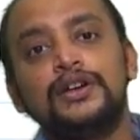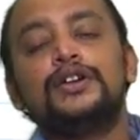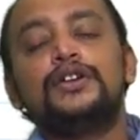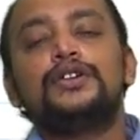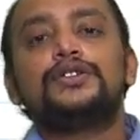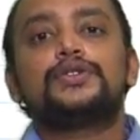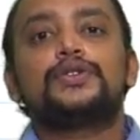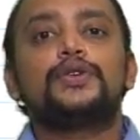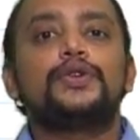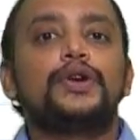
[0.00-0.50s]

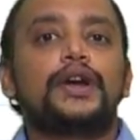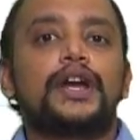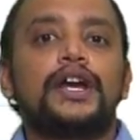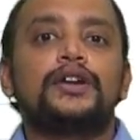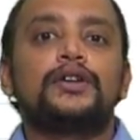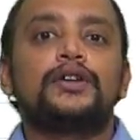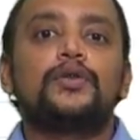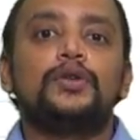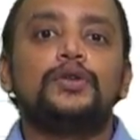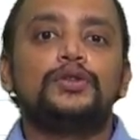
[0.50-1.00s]
So you
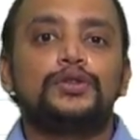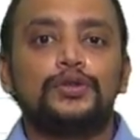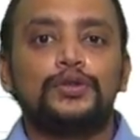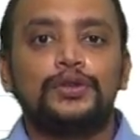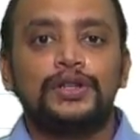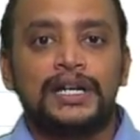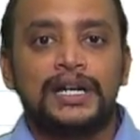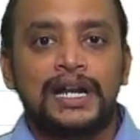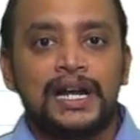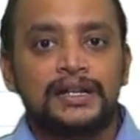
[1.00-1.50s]
can go through
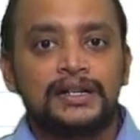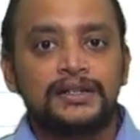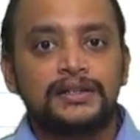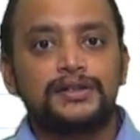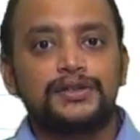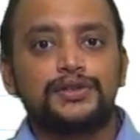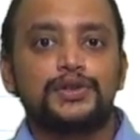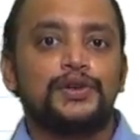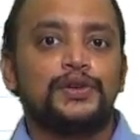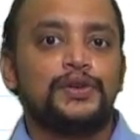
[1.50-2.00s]
that answer
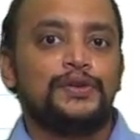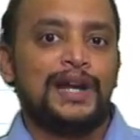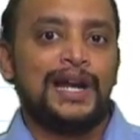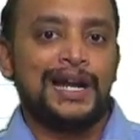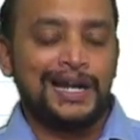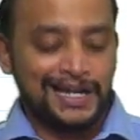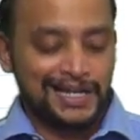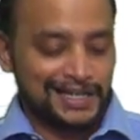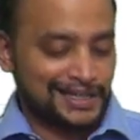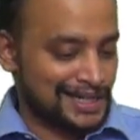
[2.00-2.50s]
so you will
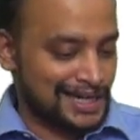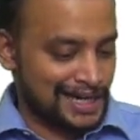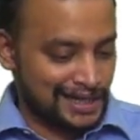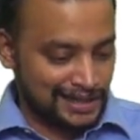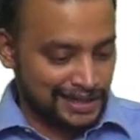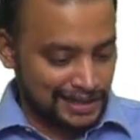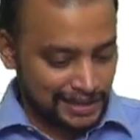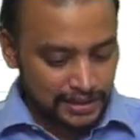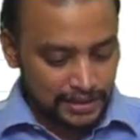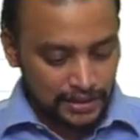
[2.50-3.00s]
understand
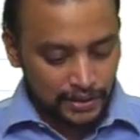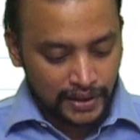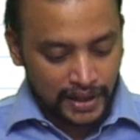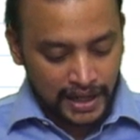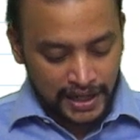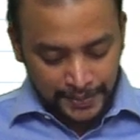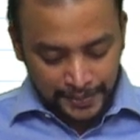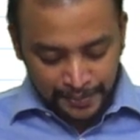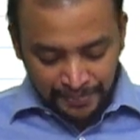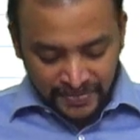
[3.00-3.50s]
that.
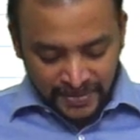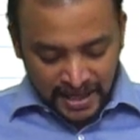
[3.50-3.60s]
Okay.